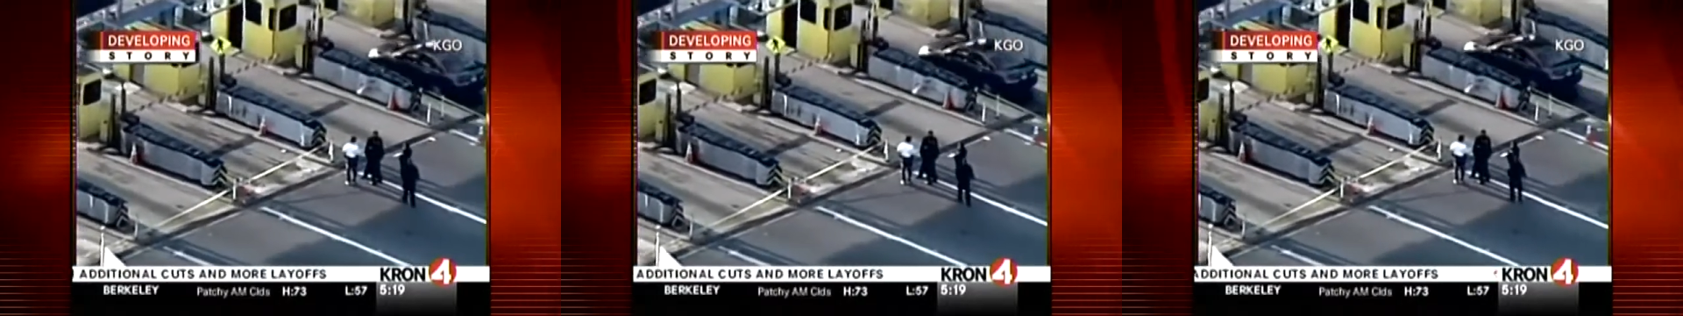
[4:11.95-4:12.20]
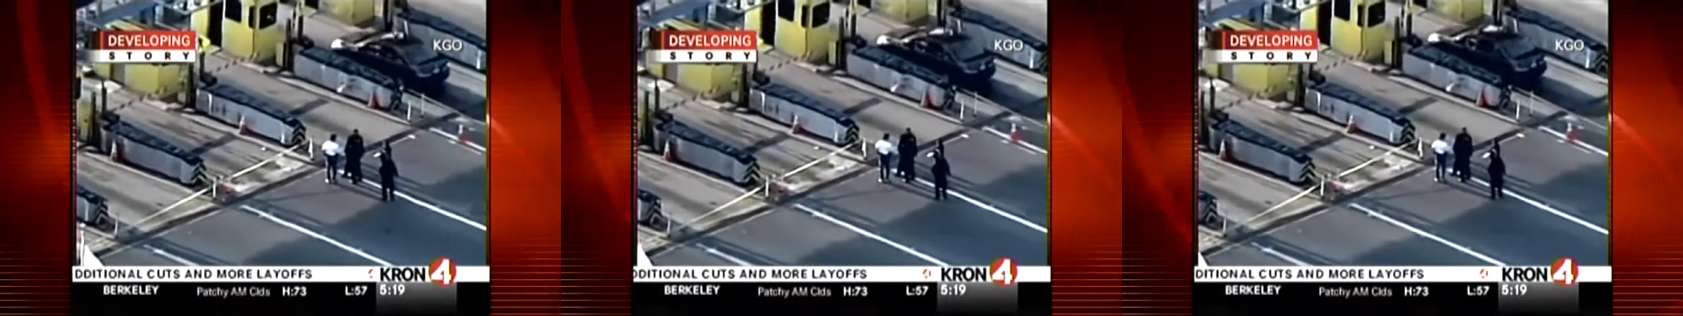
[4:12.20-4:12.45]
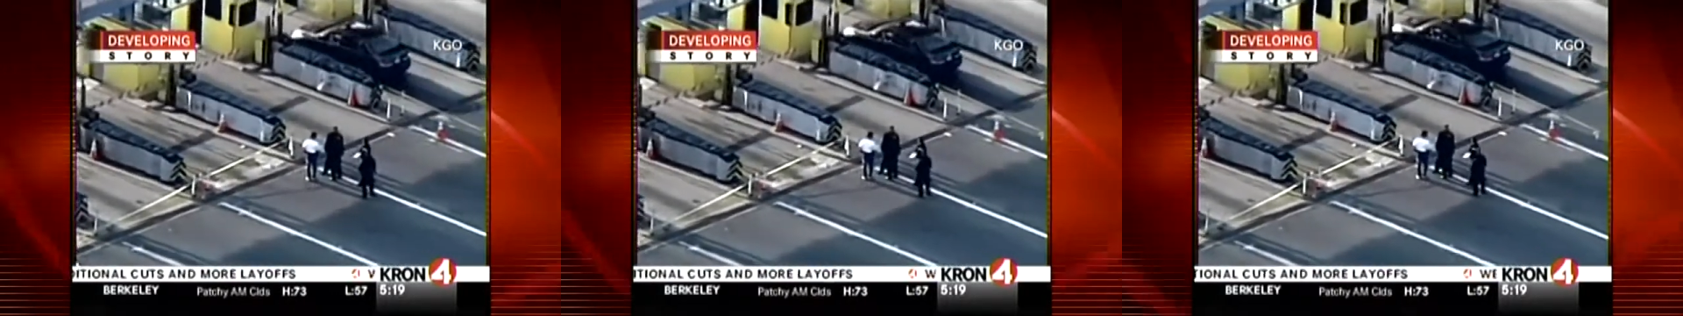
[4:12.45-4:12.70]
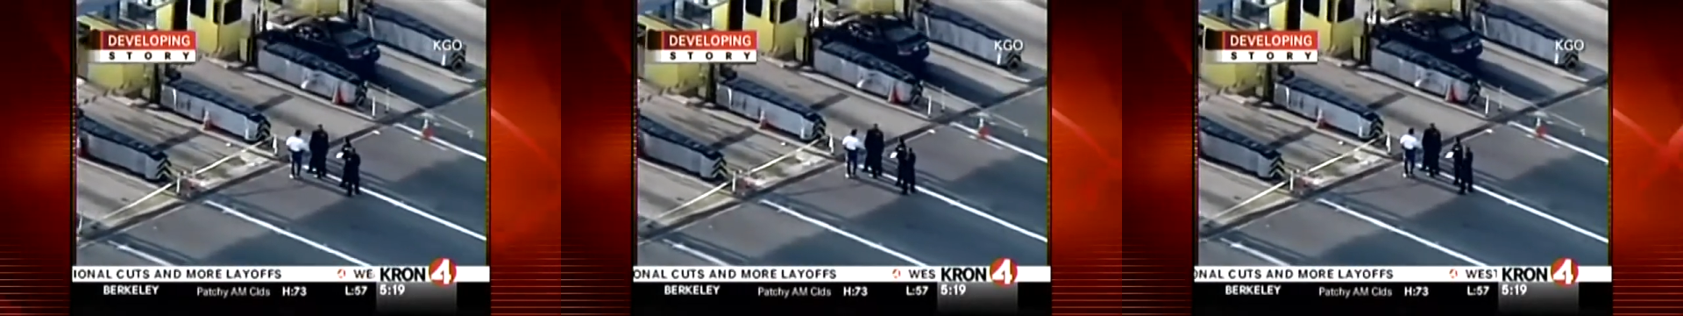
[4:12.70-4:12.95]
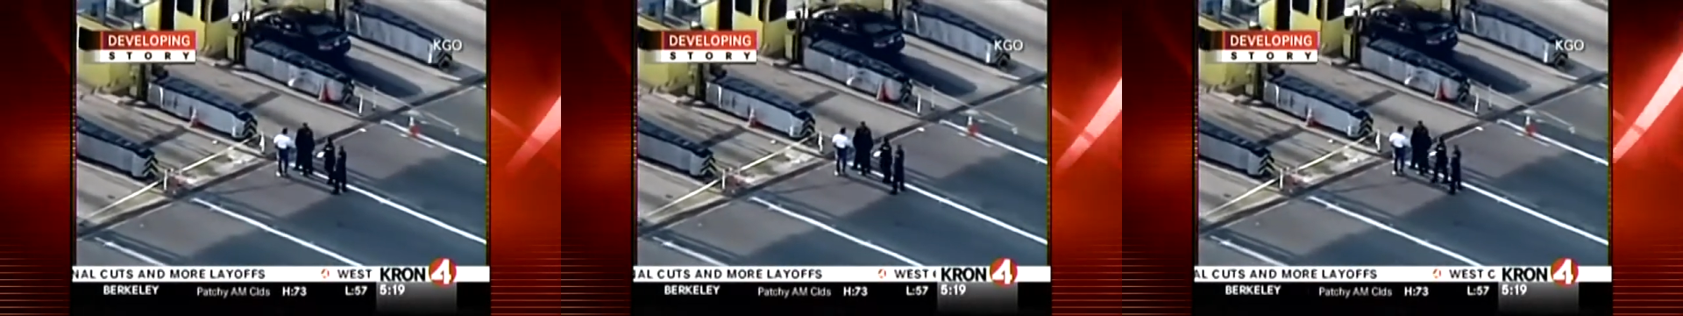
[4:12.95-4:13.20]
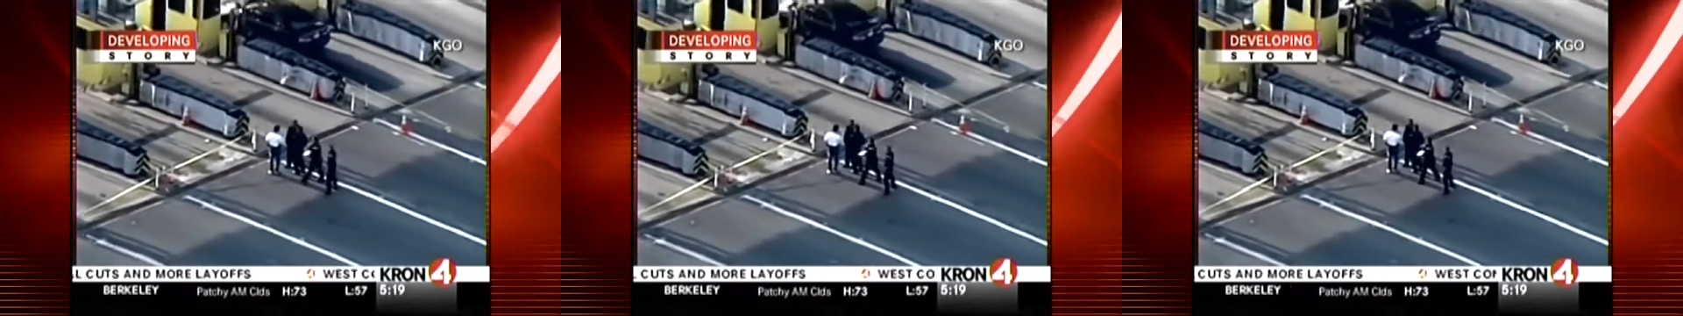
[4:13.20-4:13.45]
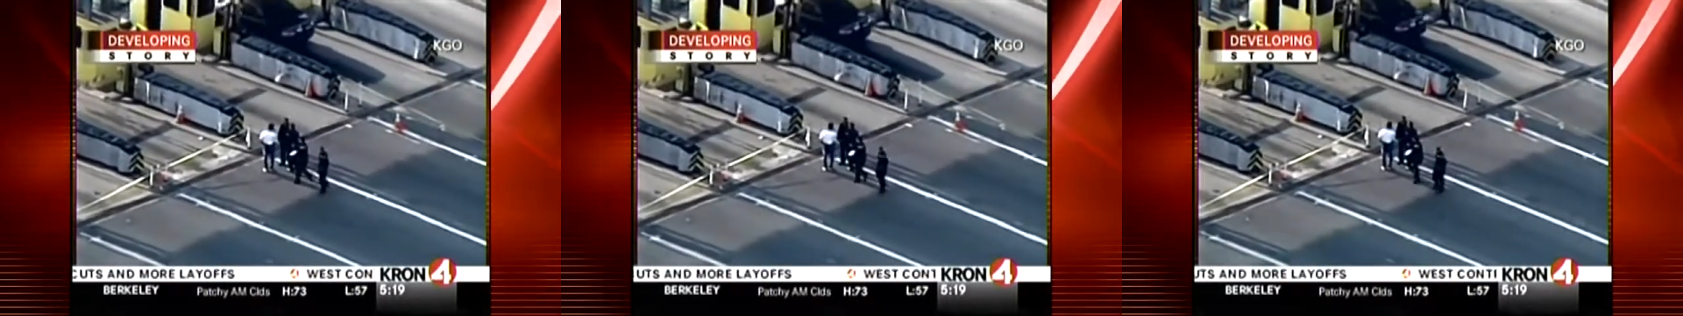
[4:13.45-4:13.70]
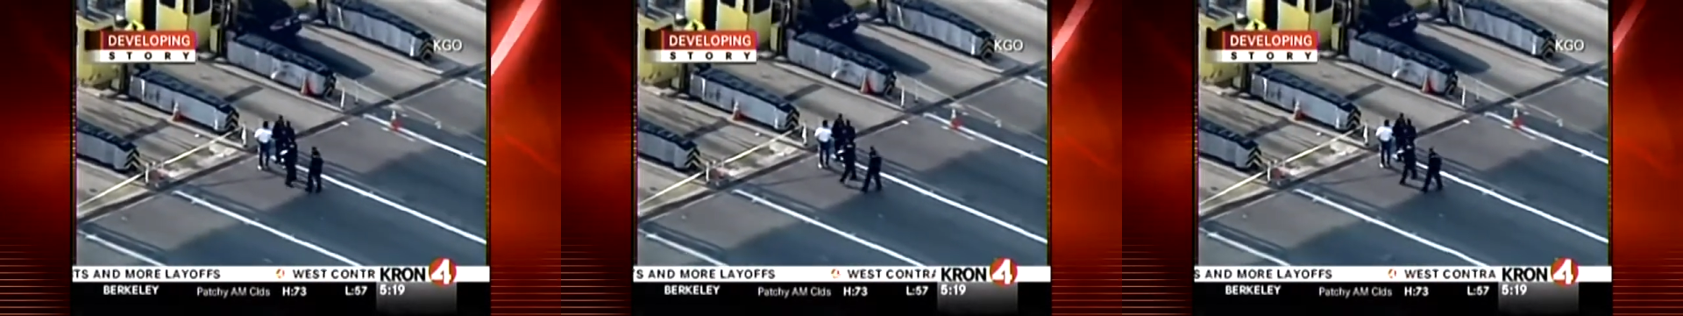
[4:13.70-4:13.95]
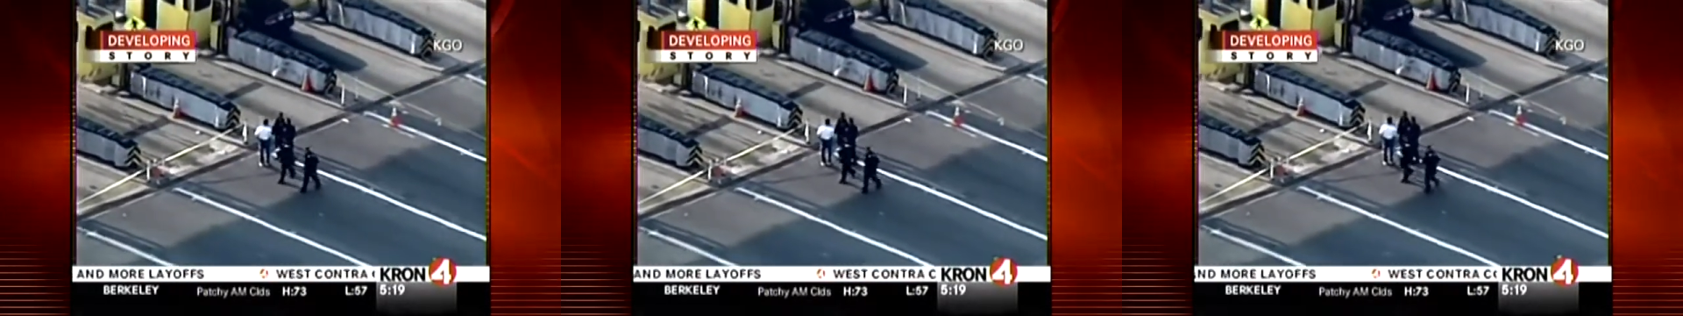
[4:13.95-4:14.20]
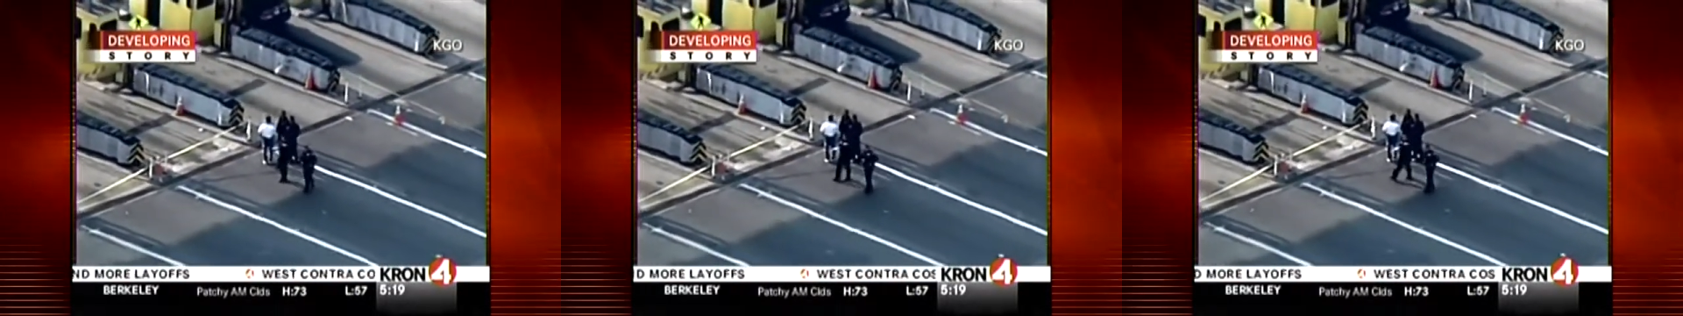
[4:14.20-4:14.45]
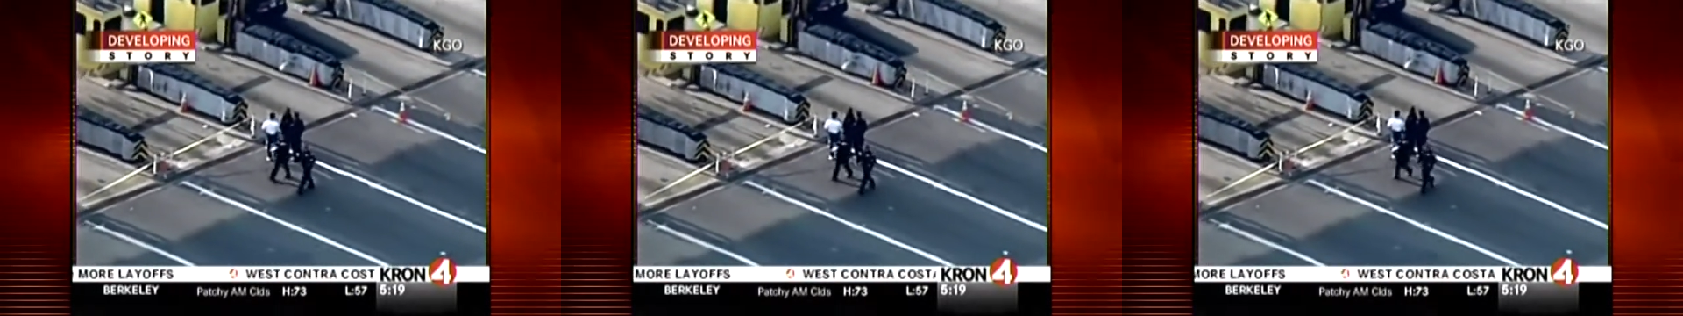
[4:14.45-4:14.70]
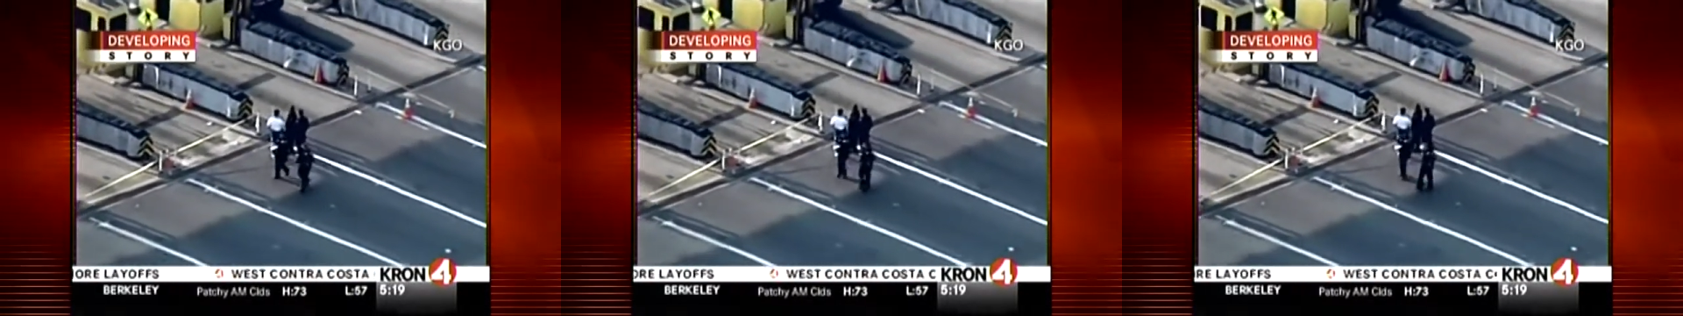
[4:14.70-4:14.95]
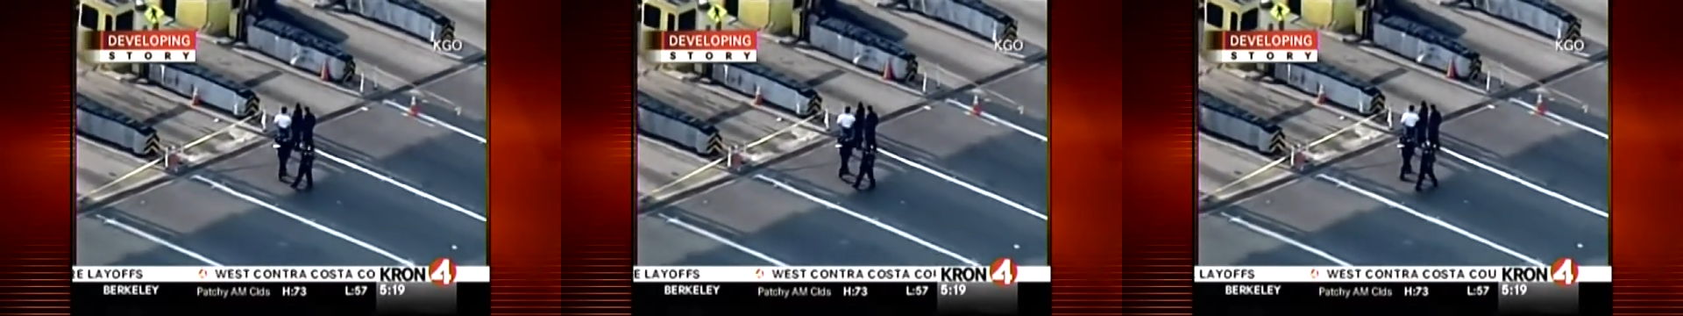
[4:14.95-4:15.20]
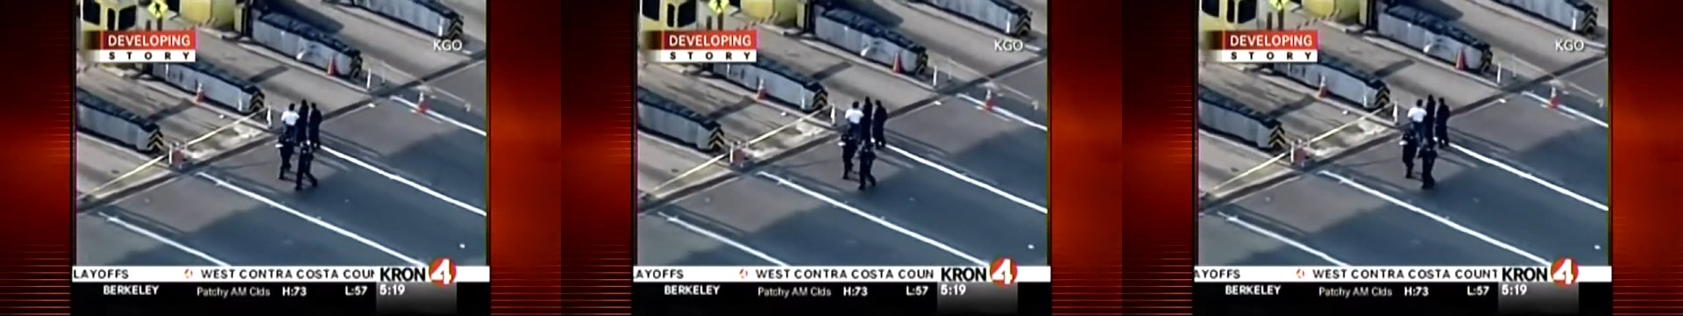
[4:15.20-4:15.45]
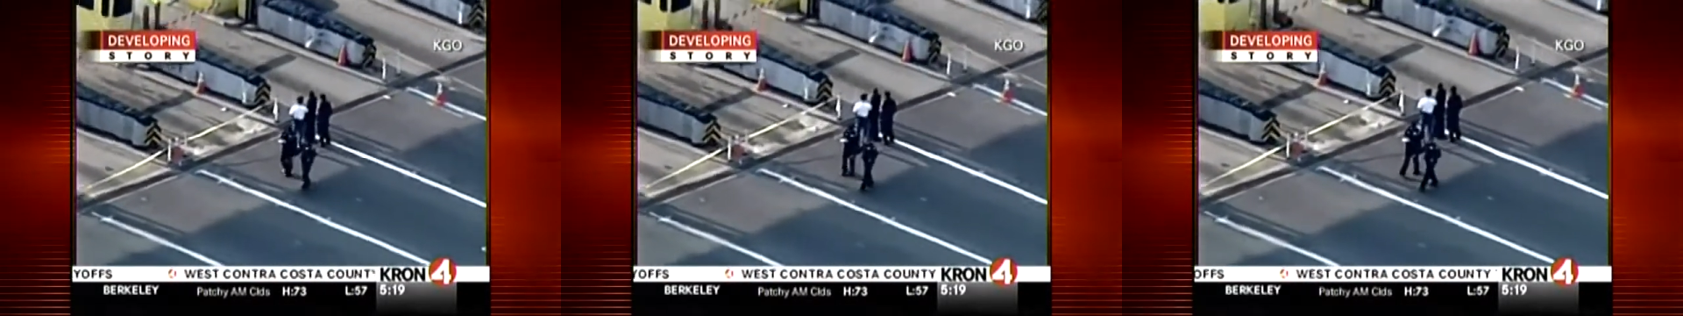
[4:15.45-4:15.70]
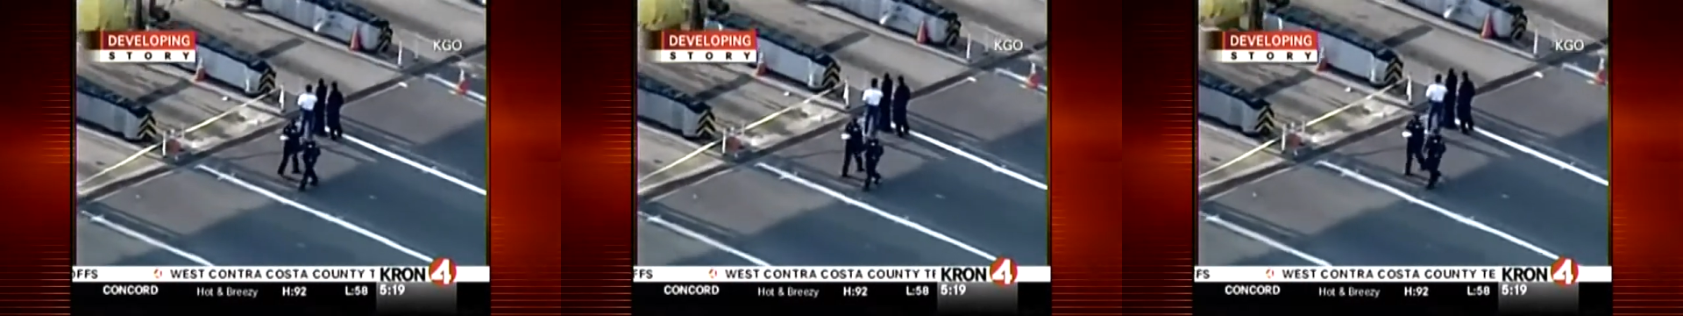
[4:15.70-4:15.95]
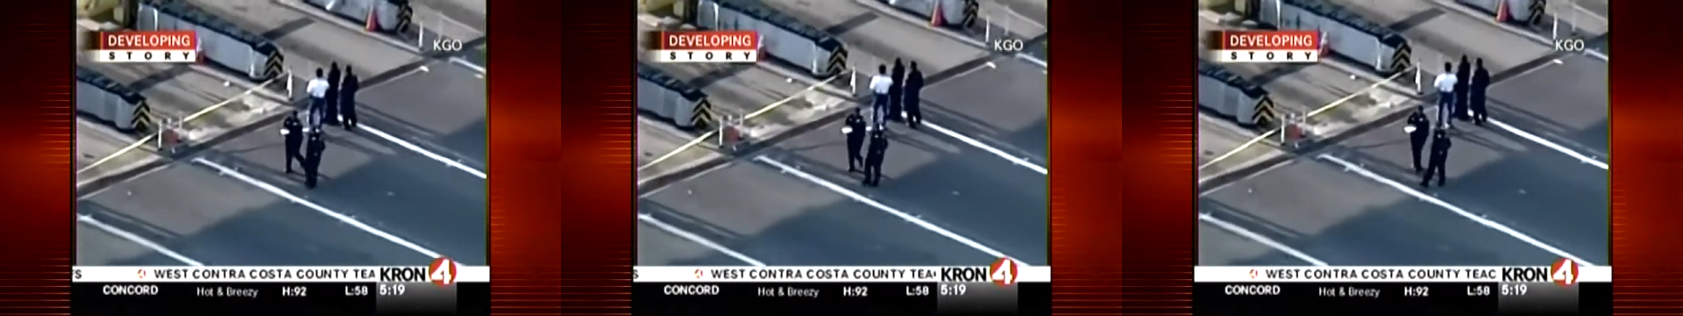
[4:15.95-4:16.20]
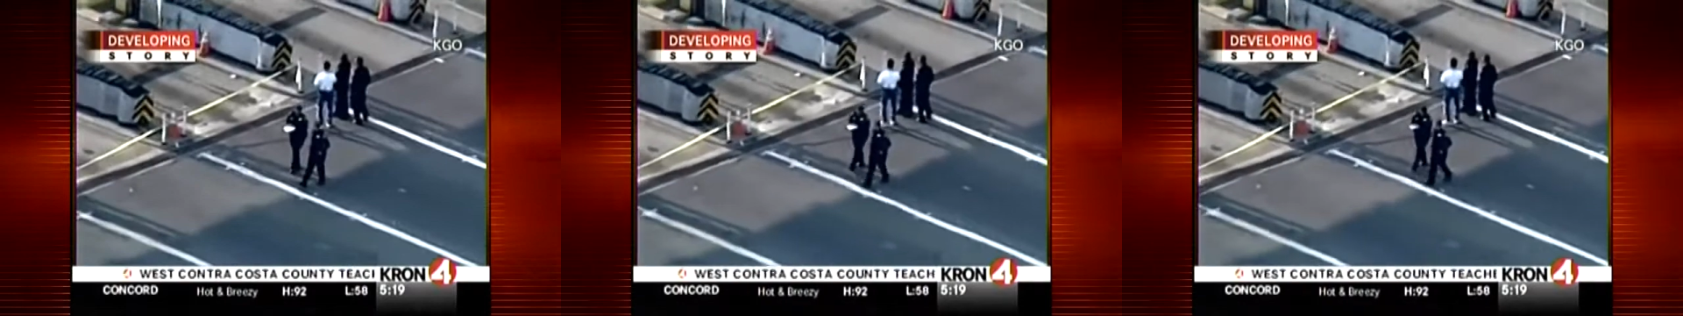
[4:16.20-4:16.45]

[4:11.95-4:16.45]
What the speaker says: [unreadable: no face in view]